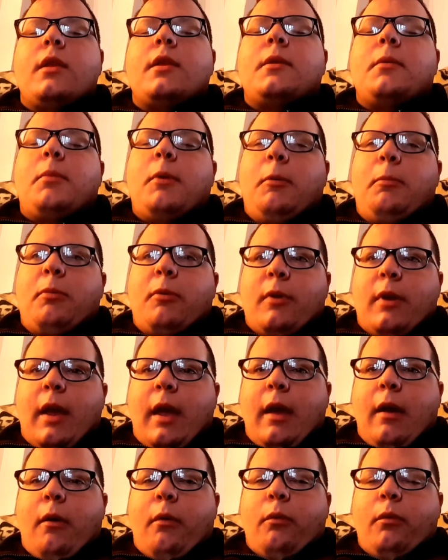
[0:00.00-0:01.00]
to be put
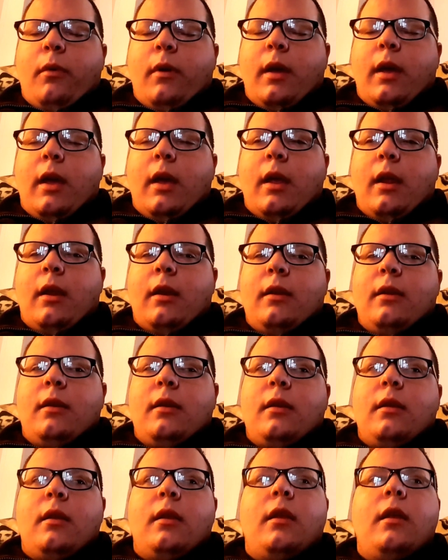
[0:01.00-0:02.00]
out, and
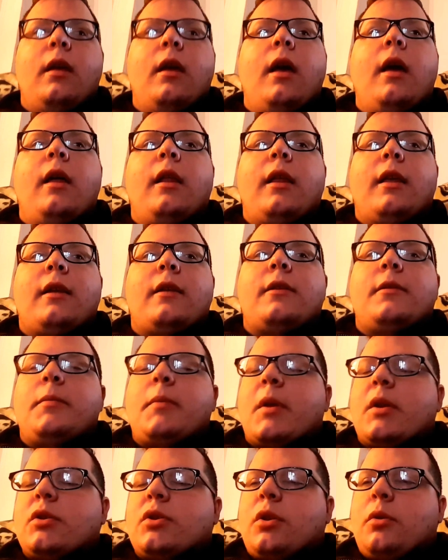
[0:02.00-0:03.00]
like
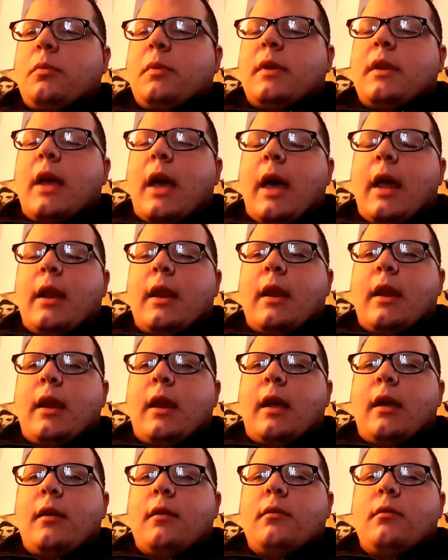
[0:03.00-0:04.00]
especially with the
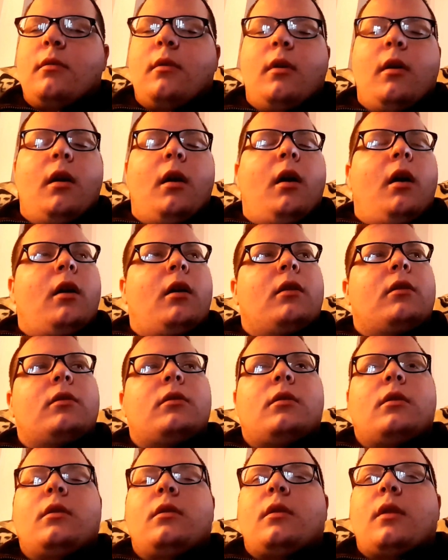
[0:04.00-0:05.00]
editing.
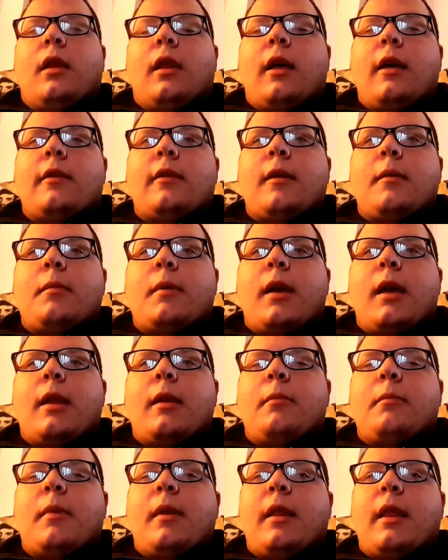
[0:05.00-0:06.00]
The last time I
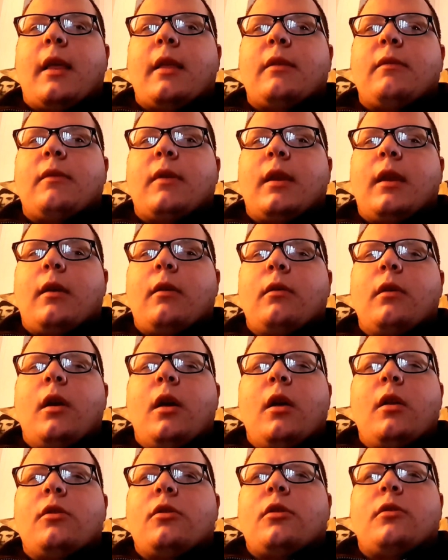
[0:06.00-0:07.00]
edited my last video
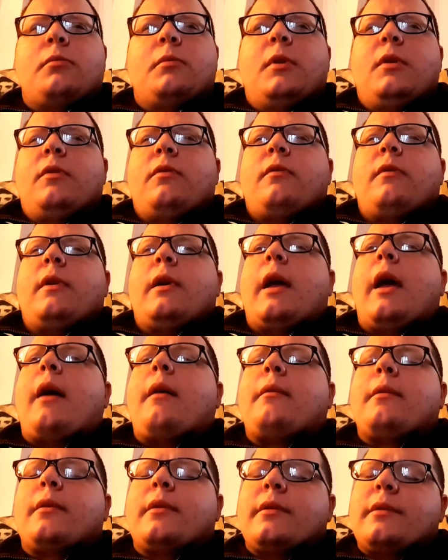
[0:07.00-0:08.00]
took me 3
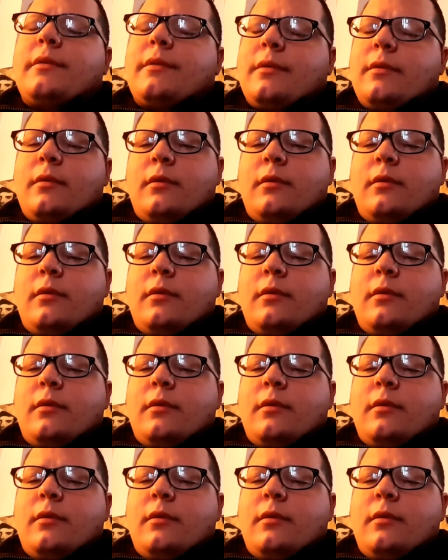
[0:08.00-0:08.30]
hours